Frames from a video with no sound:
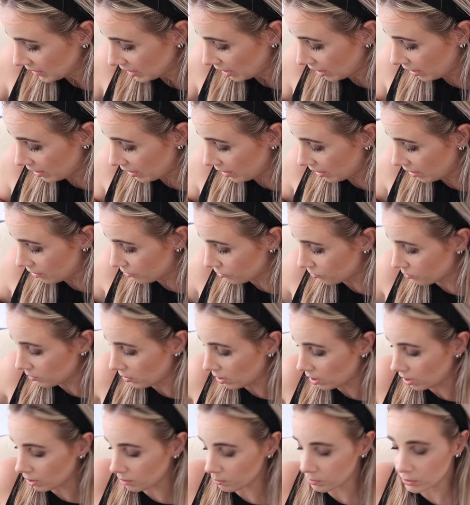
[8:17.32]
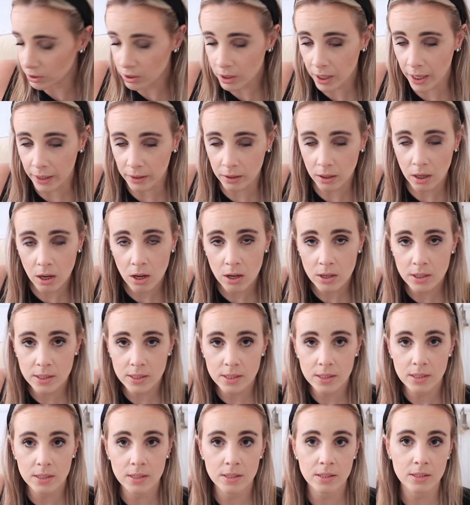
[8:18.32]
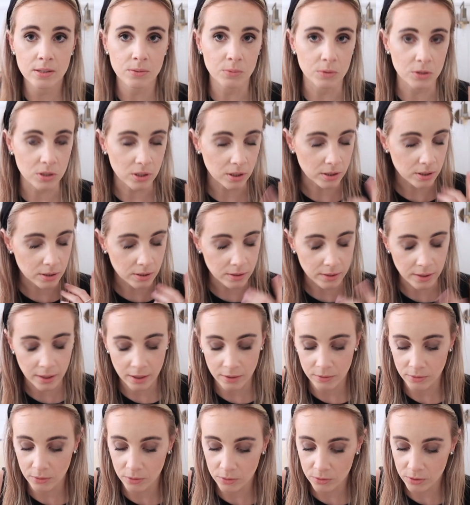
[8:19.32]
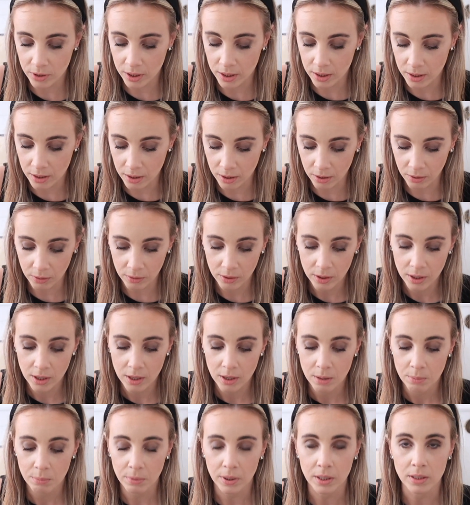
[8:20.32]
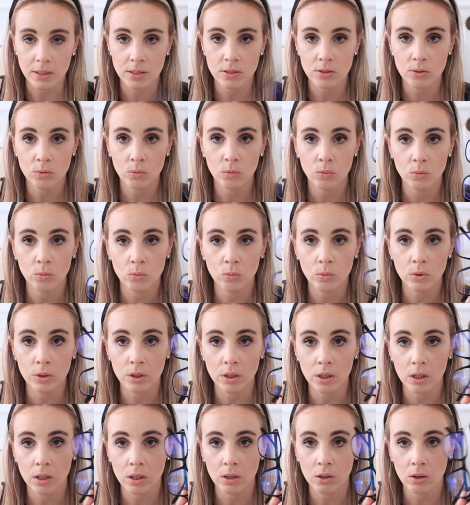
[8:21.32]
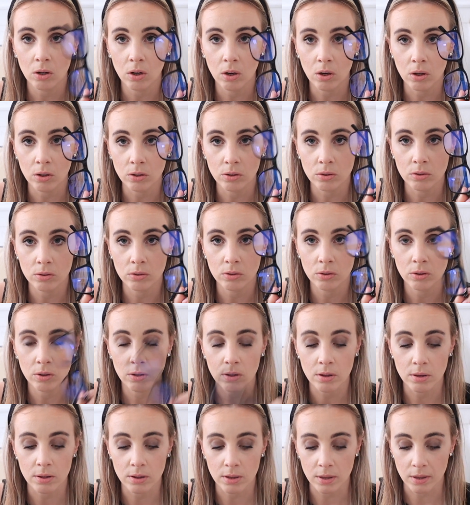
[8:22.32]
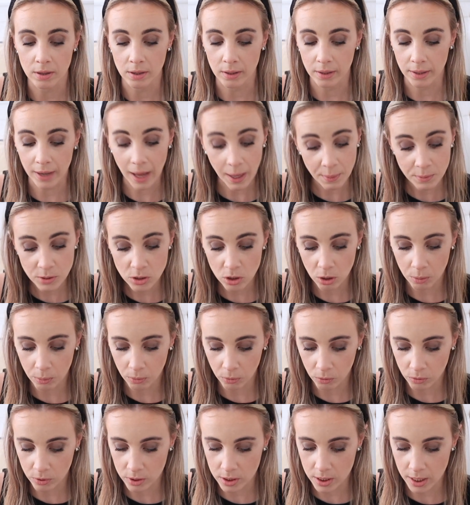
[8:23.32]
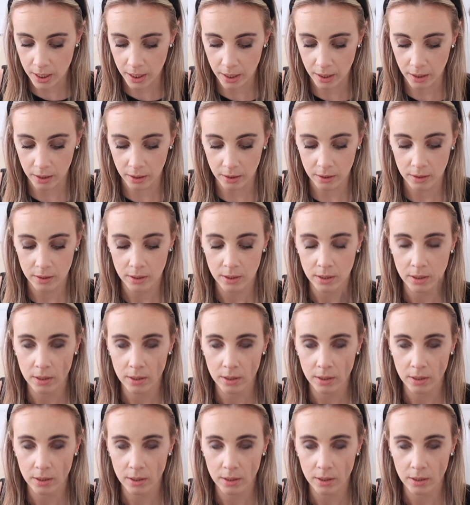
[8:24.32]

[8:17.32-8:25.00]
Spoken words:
I have my blue light glasses, which I don't have on right now, but working on the laptop all day